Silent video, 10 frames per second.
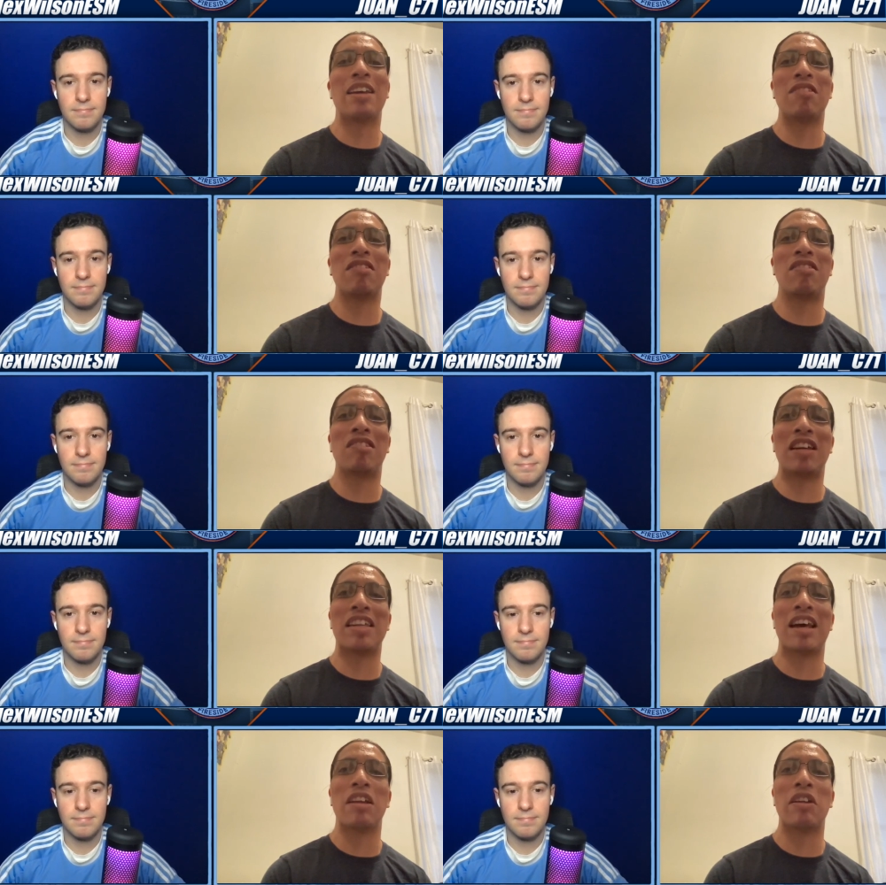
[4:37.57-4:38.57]
Speaker 1: see
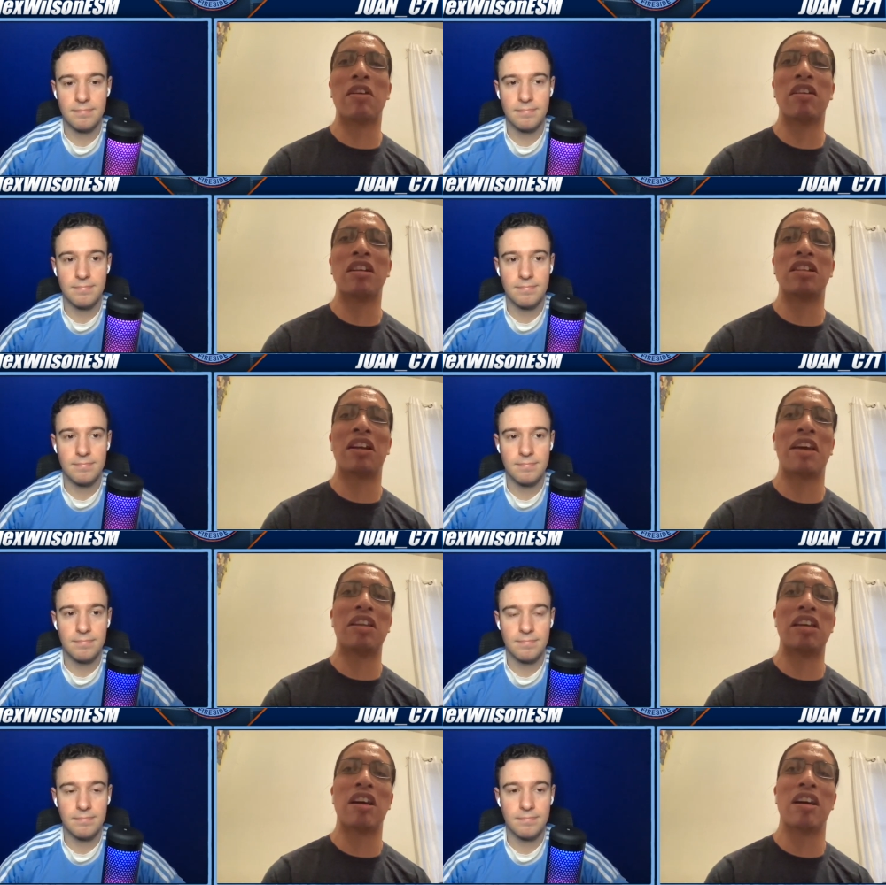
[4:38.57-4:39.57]
that you know there's an
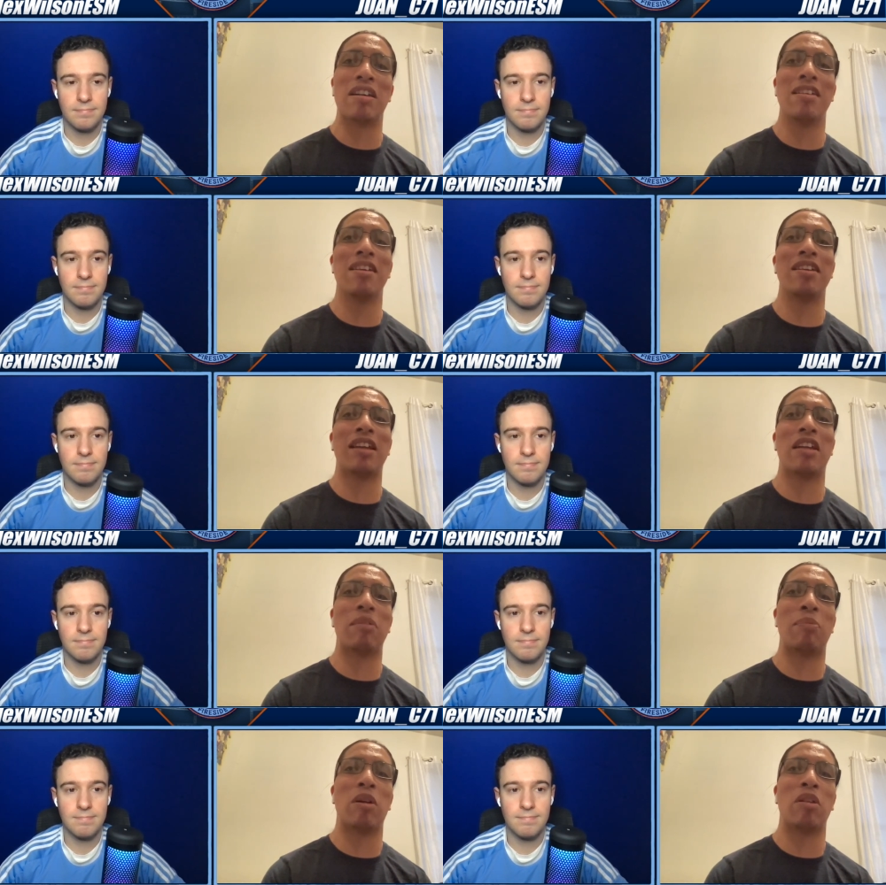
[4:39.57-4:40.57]
idea that they
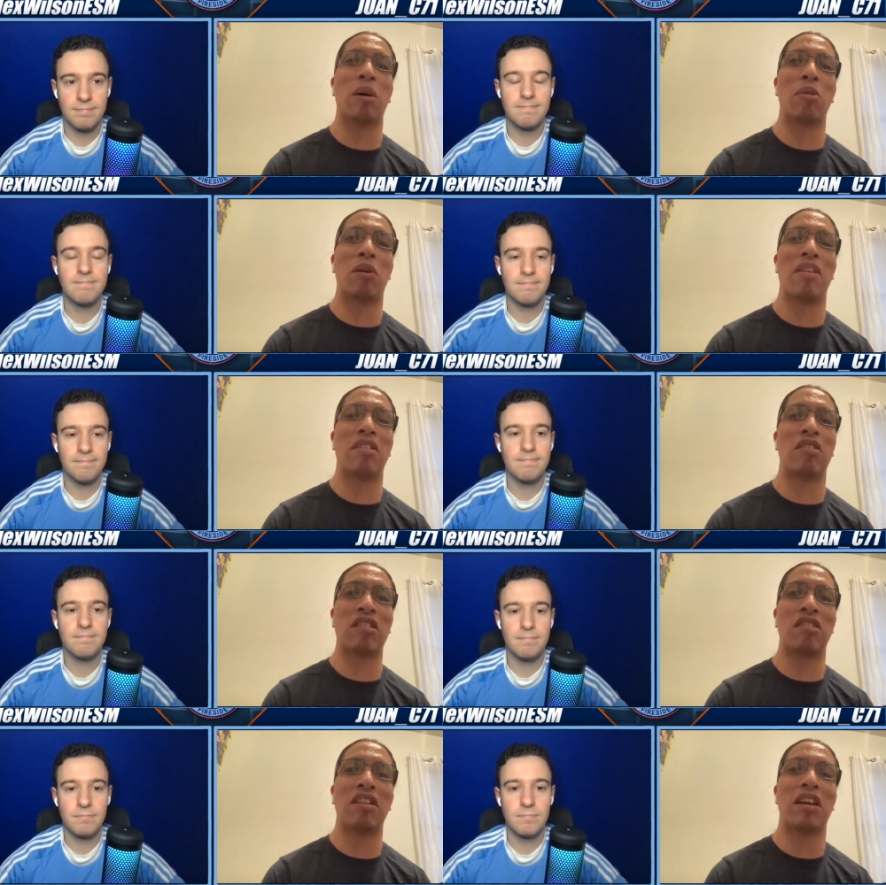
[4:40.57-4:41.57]
build up throughout the
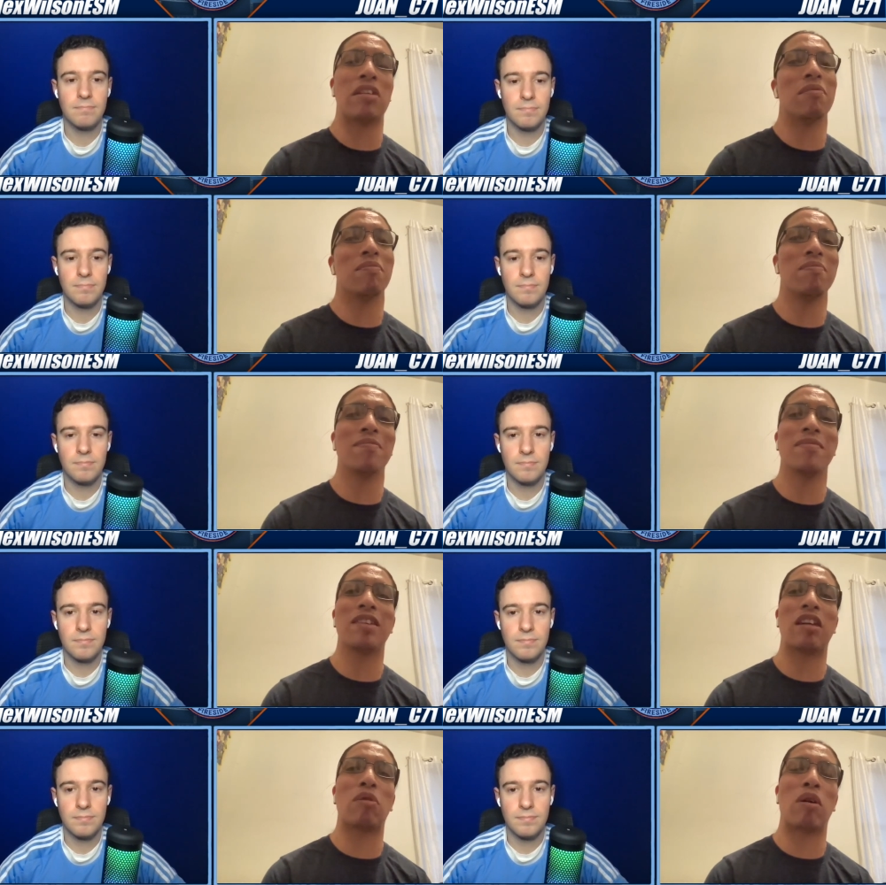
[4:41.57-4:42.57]
season, and that's
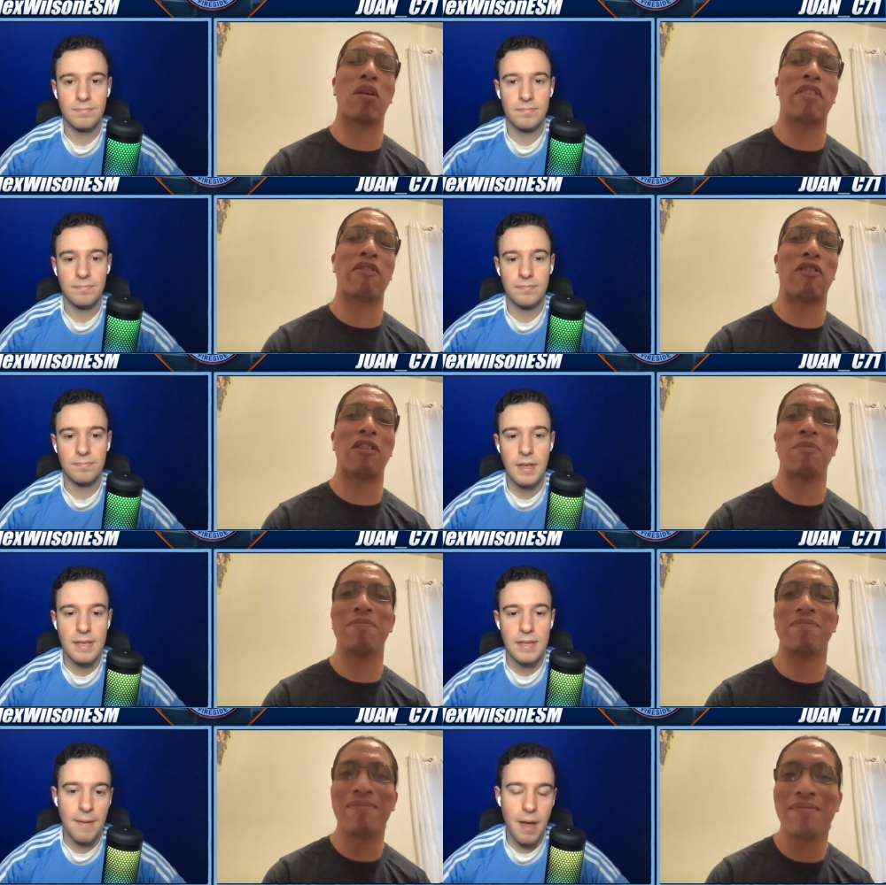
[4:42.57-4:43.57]
what we're looking for.
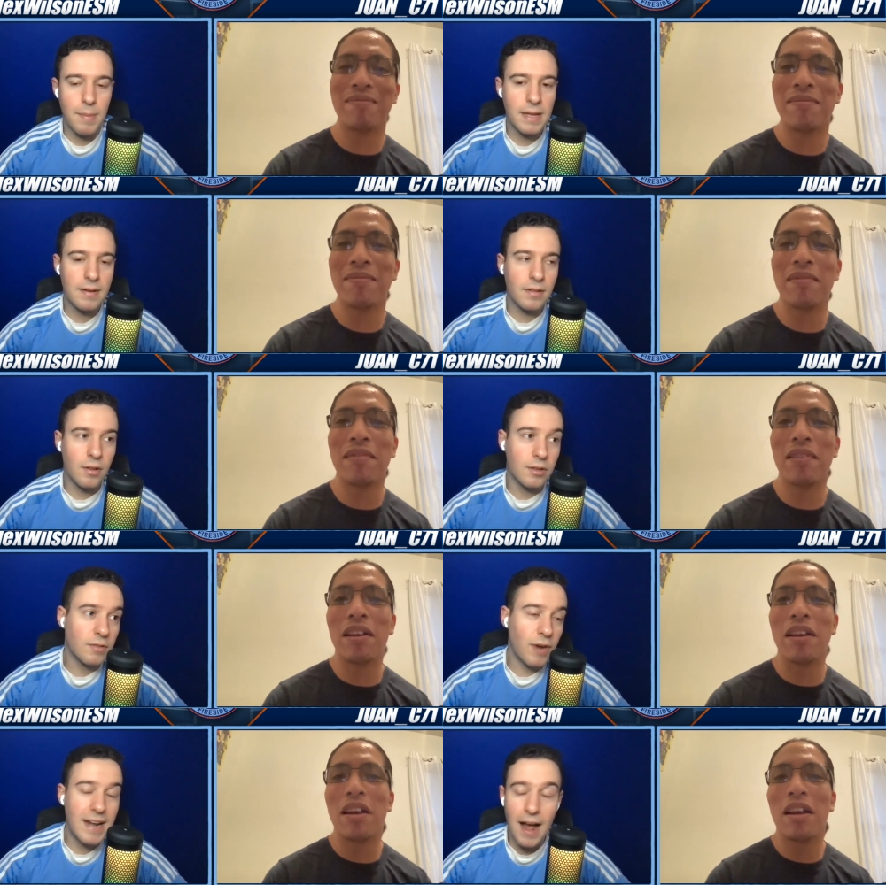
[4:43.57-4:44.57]
Speaker 2: Yeah, I mean,
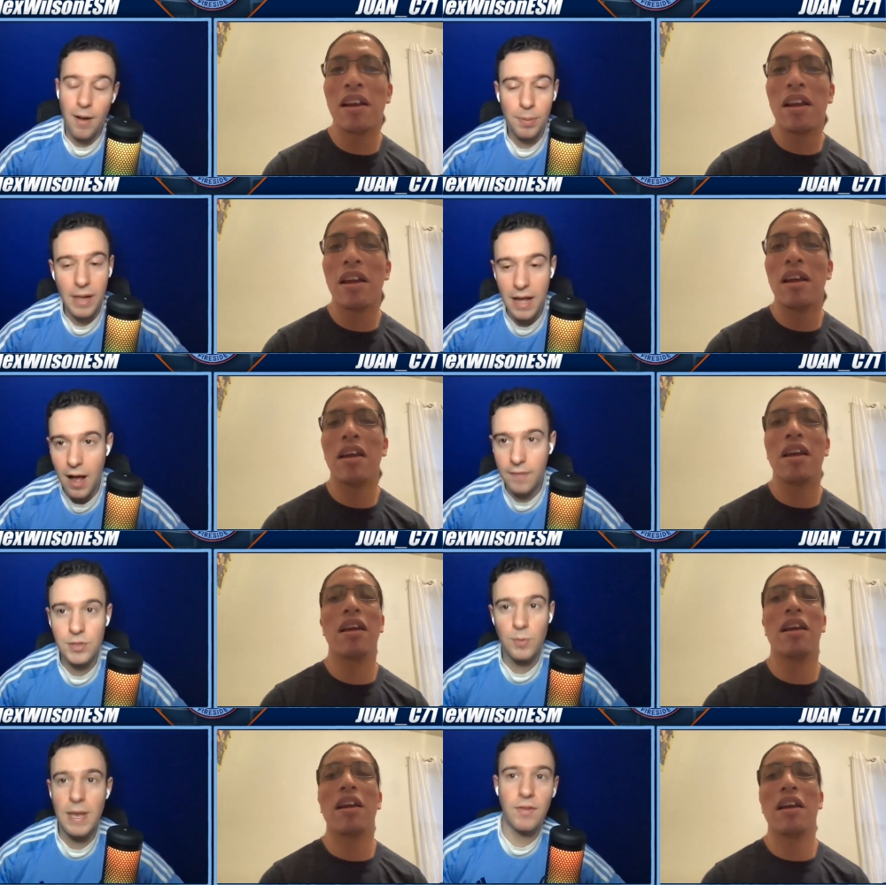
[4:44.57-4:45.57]
look, right now
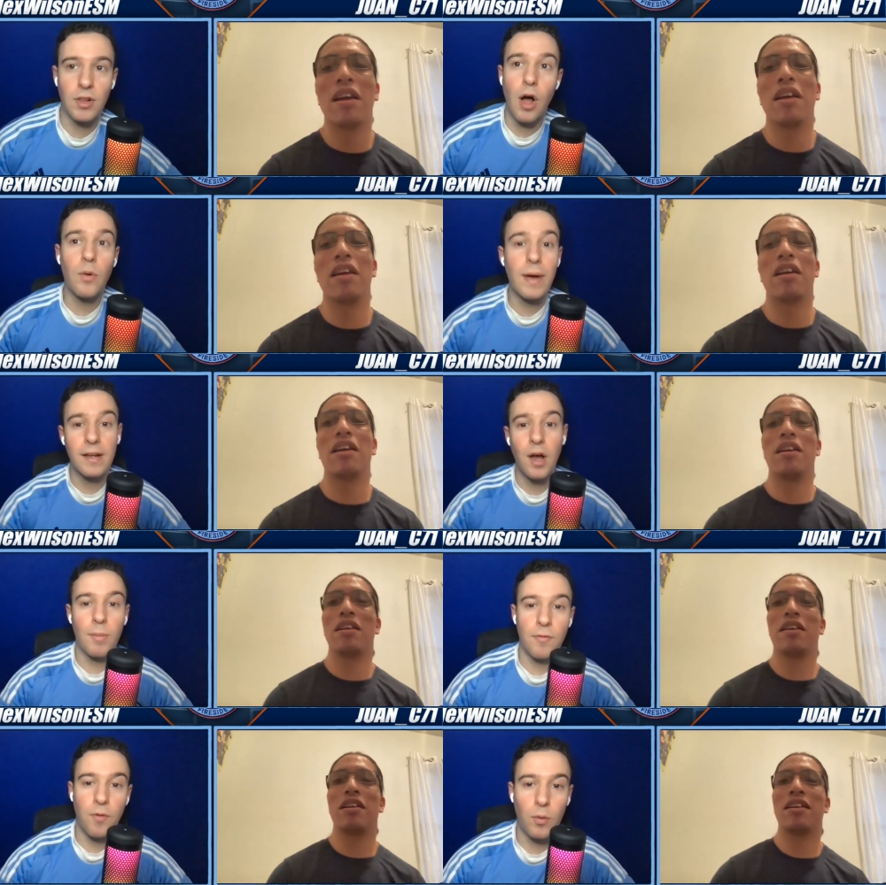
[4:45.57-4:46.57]
playoffs, we have a long way to
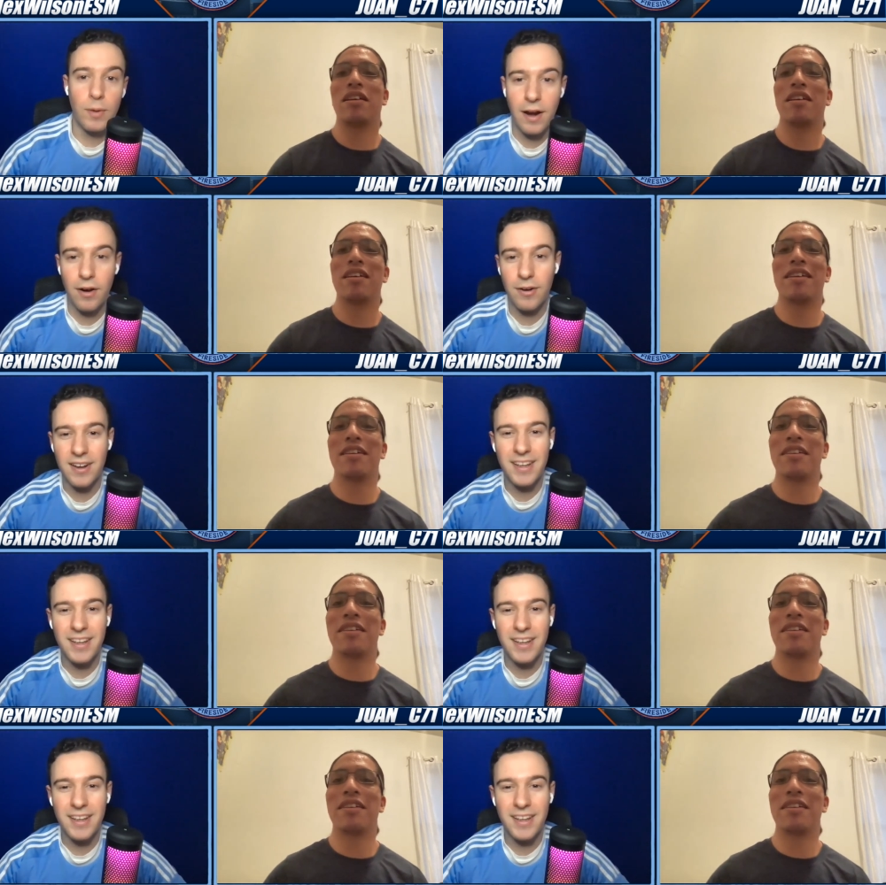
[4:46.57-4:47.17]
go before we are